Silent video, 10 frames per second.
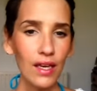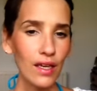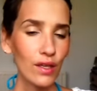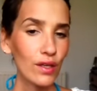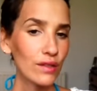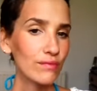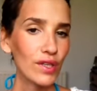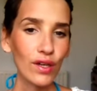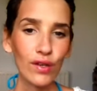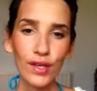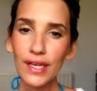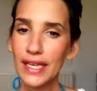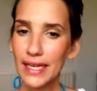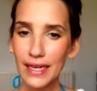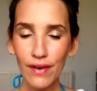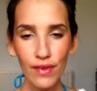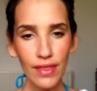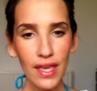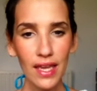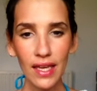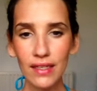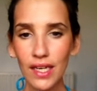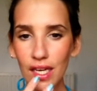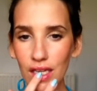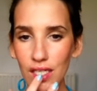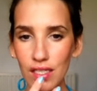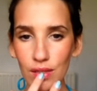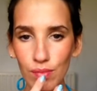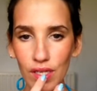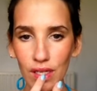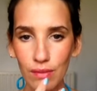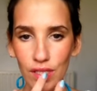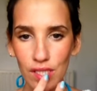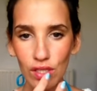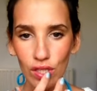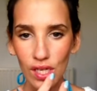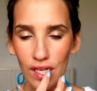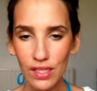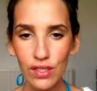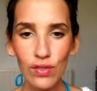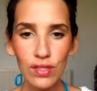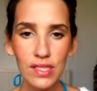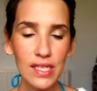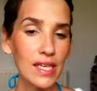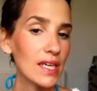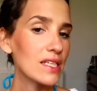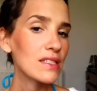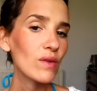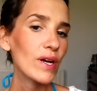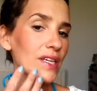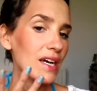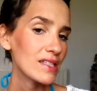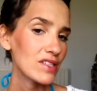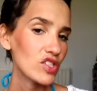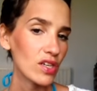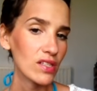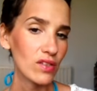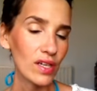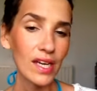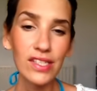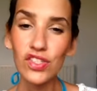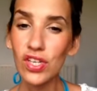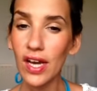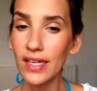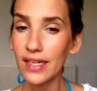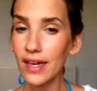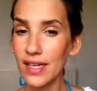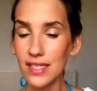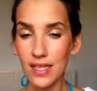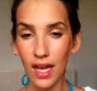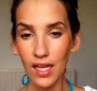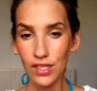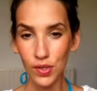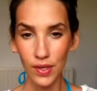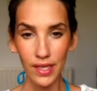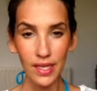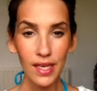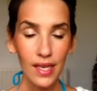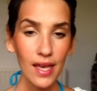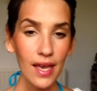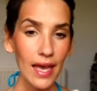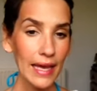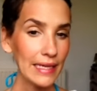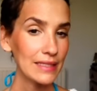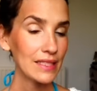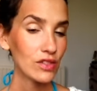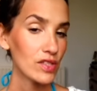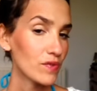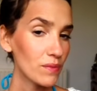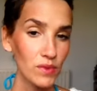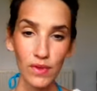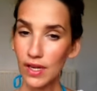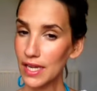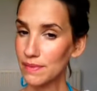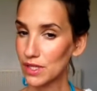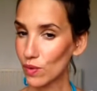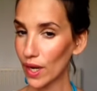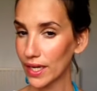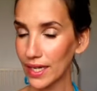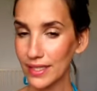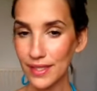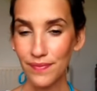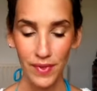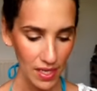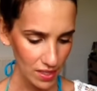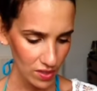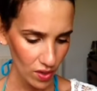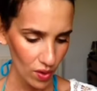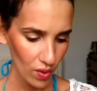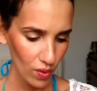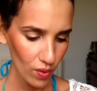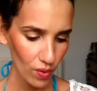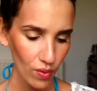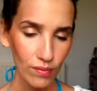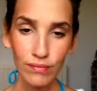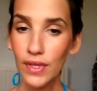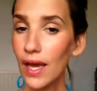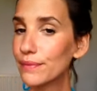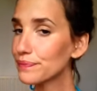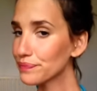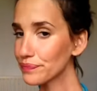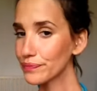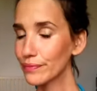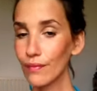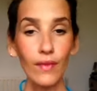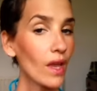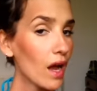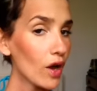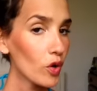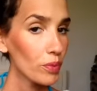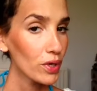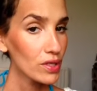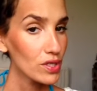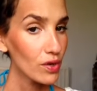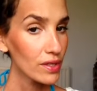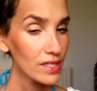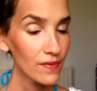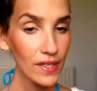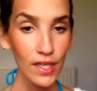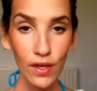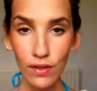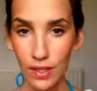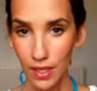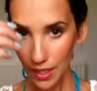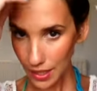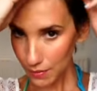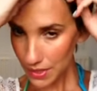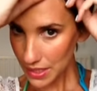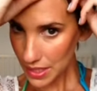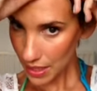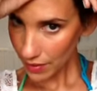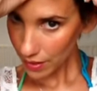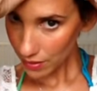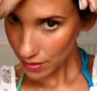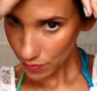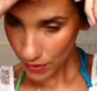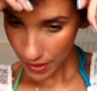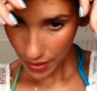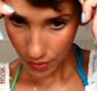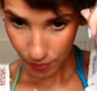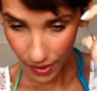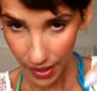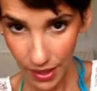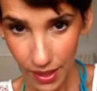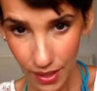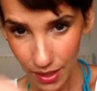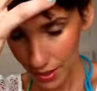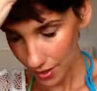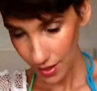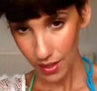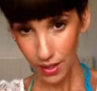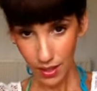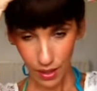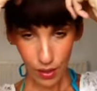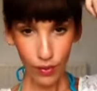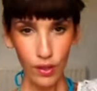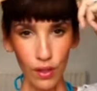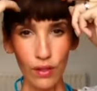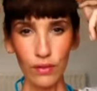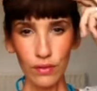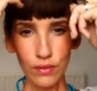You can, you know, you can eat and everything, and like it doesn't become, it's not like too sticky, and it's quite nice and shiny. It's got a nice shine, a nice color to it, and it transforms with your lips. It's quite nice. So yeah, I hope you enjoyed this video. Let me see how it looks without my, there we go.